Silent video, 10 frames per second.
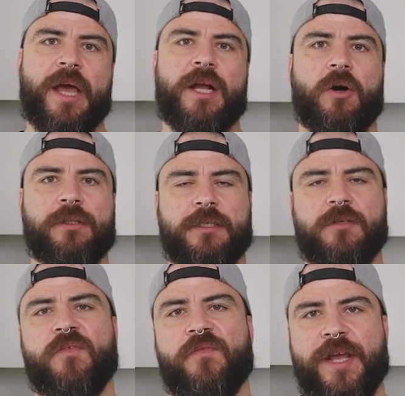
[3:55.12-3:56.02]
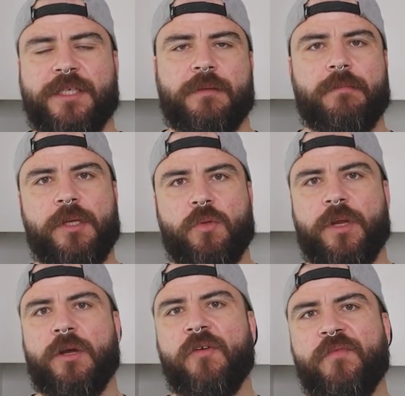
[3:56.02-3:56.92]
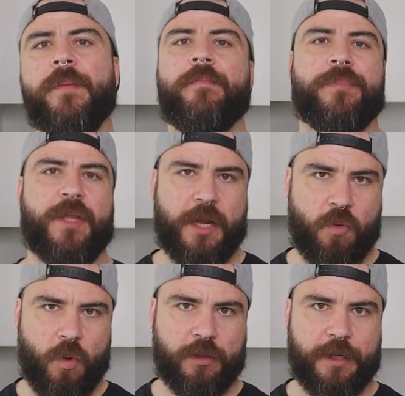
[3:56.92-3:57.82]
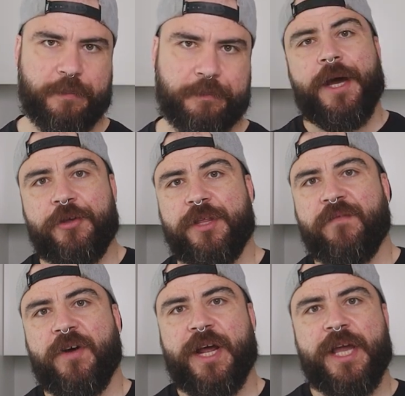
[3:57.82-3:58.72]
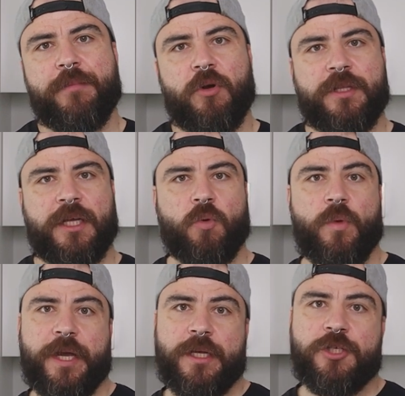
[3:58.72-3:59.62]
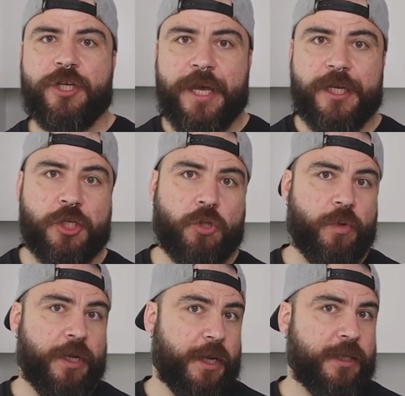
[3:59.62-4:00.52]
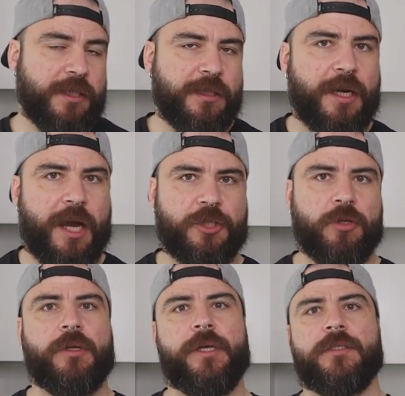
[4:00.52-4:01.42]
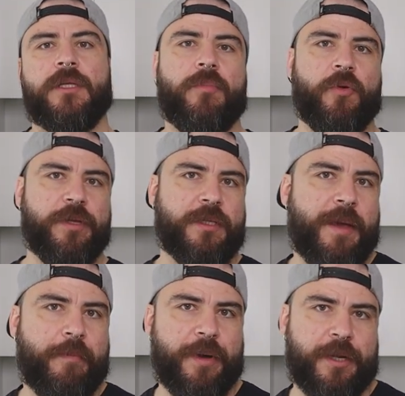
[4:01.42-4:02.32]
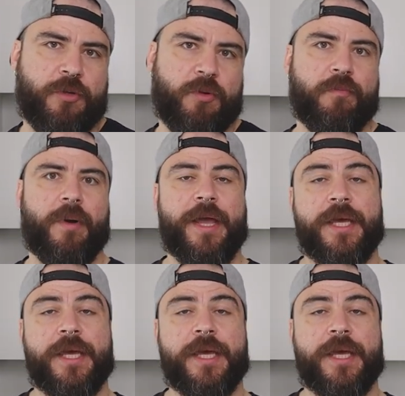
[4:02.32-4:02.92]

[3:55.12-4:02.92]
and contact surface between coffee and water. Another variable that we can change to increase extraction is the brewing temperature. By